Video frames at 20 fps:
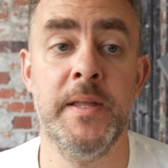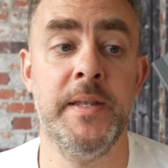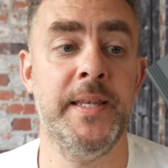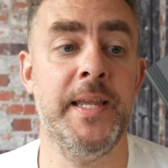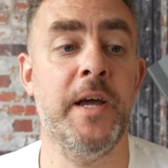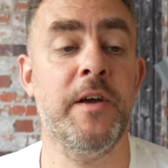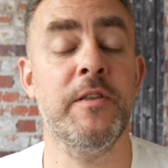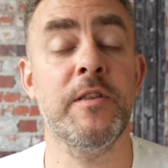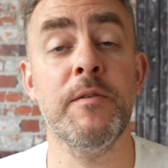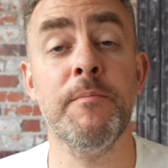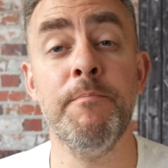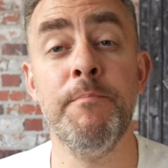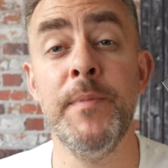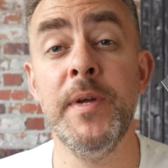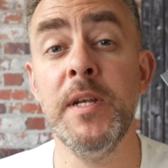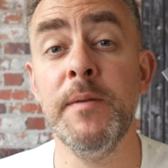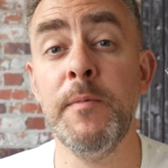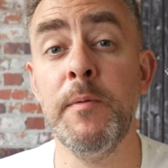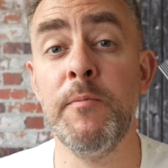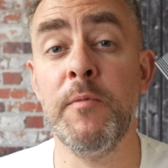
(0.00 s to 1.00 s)
Now the
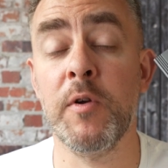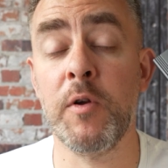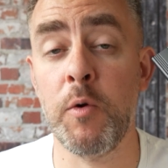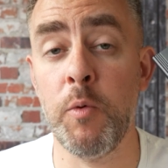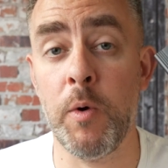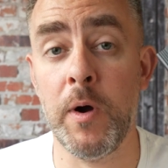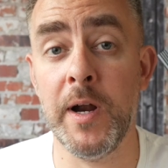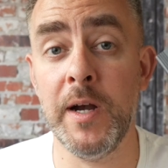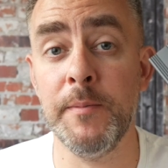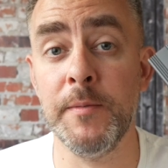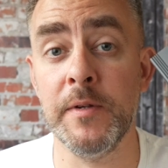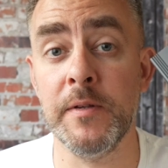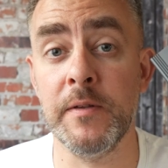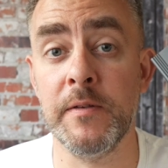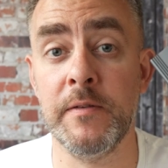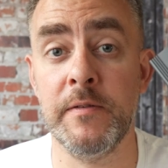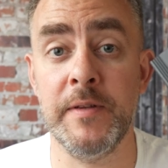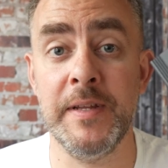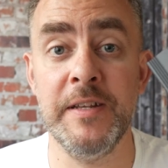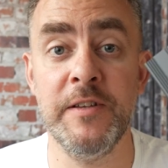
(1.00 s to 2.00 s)
minimum
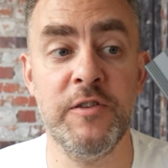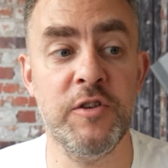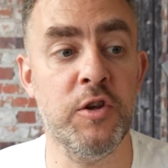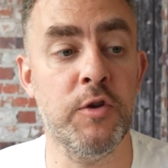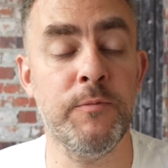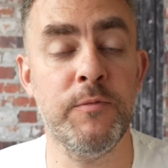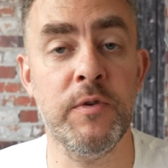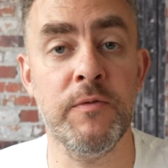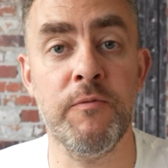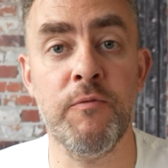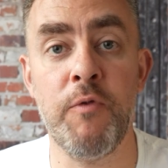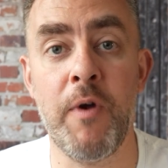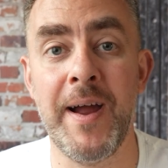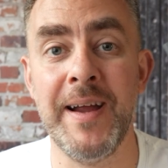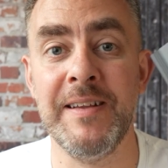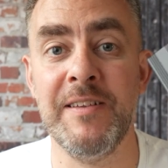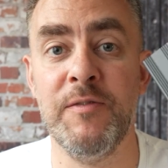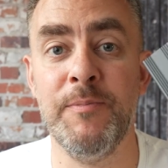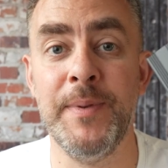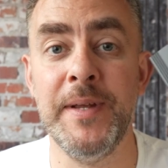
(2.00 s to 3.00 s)
requirements in terms of
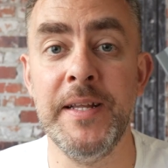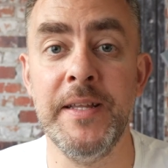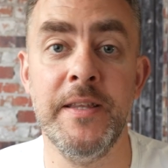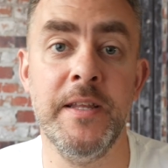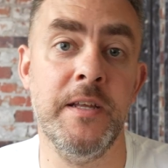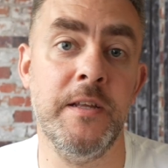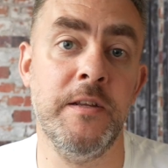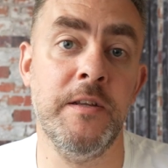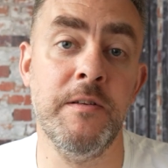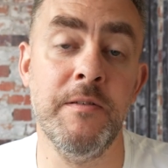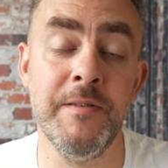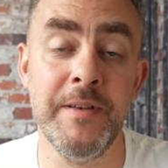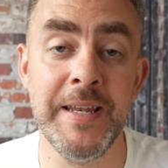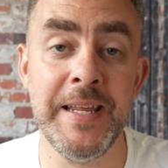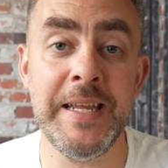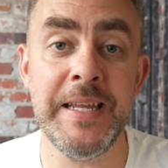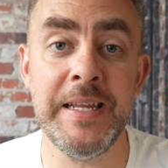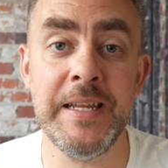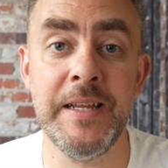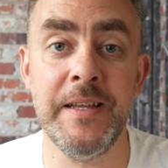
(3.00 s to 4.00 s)
write speed that you
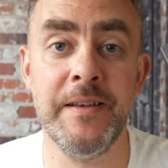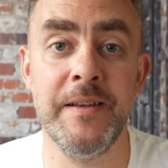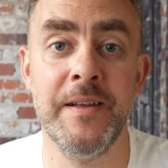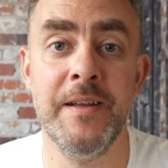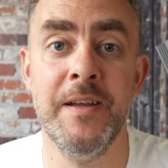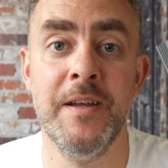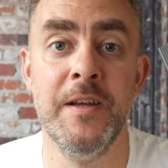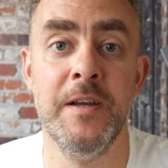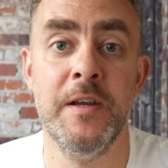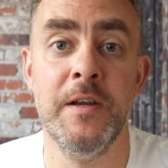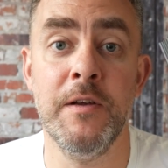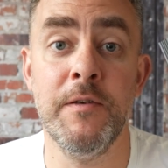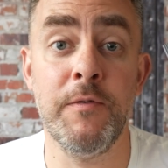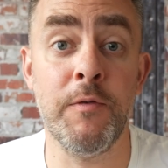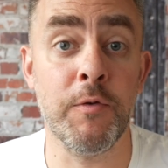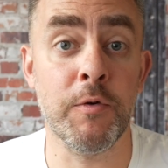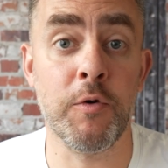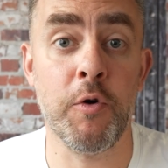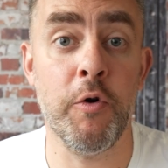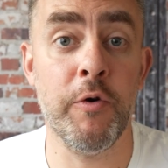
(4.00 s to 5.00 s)
need
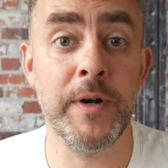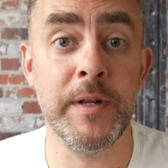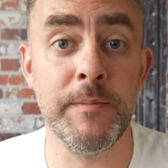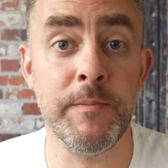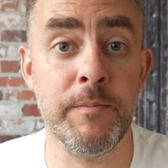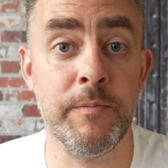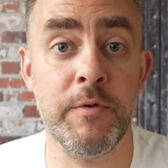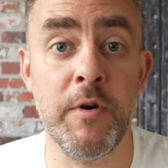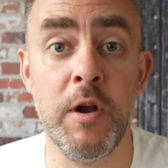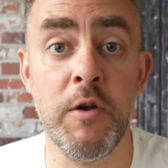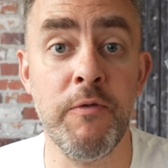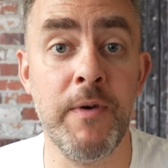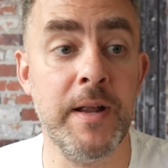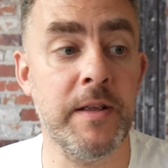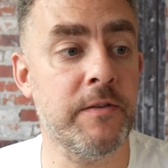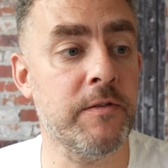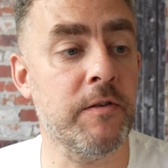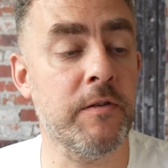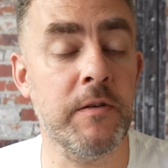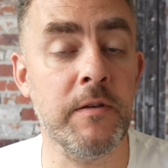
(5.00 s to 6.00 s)
for recording
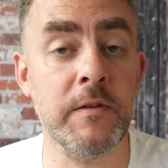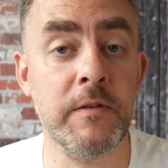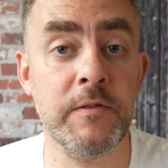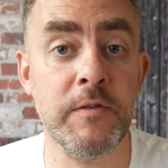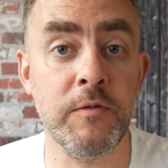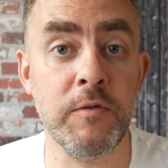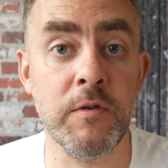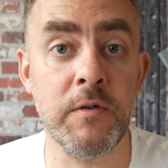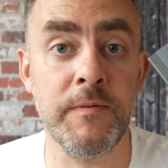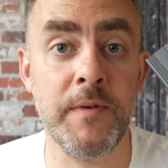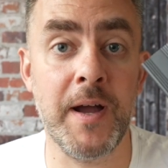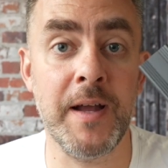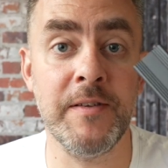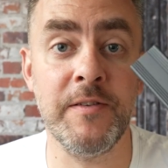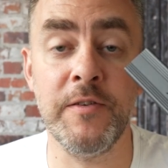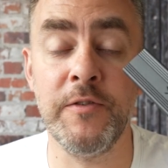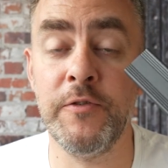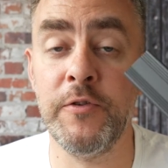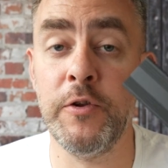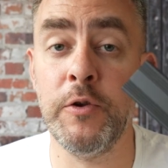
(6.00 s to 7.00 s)
ProRes on an external
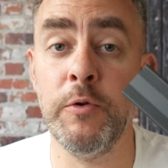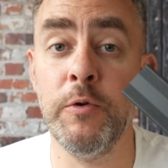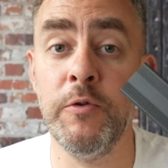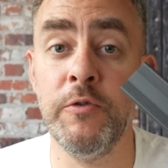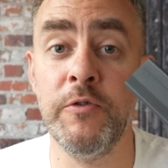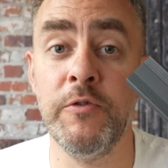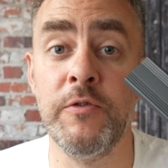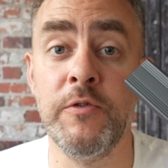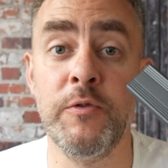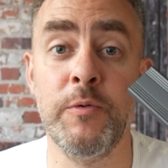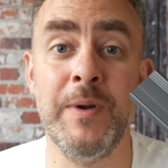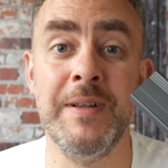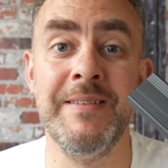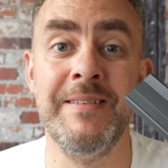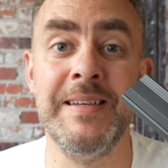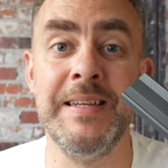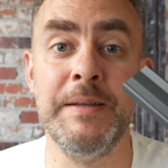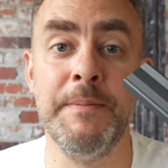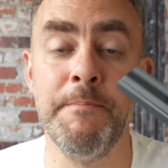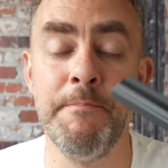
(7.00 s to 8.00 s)
device is
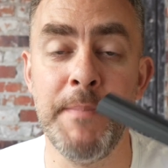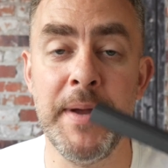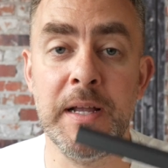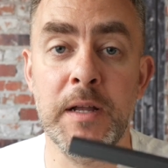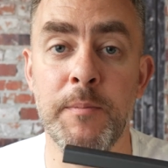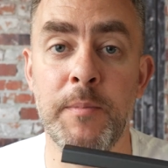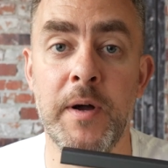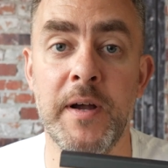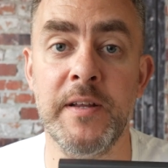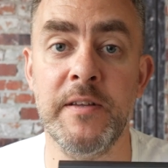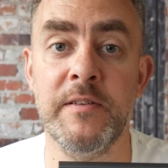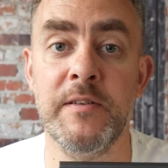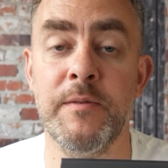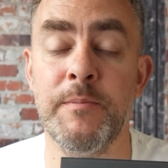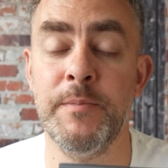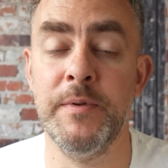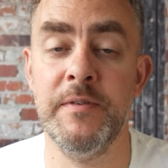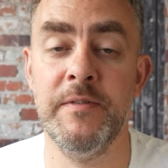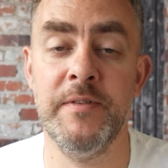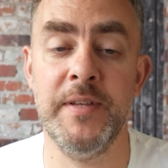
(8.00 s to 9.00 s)
220 megabytes
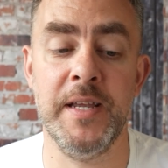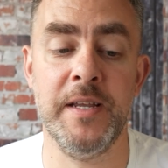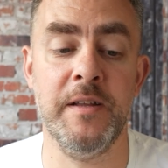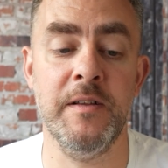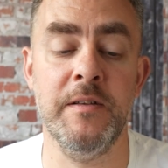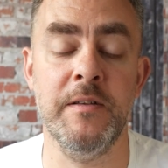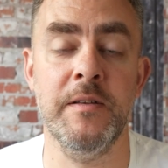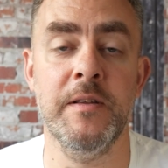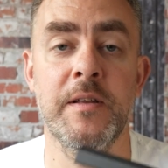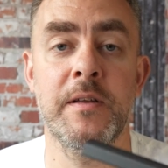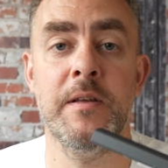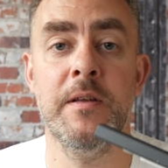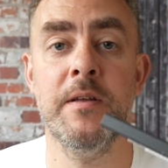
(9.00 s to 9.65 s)
per second.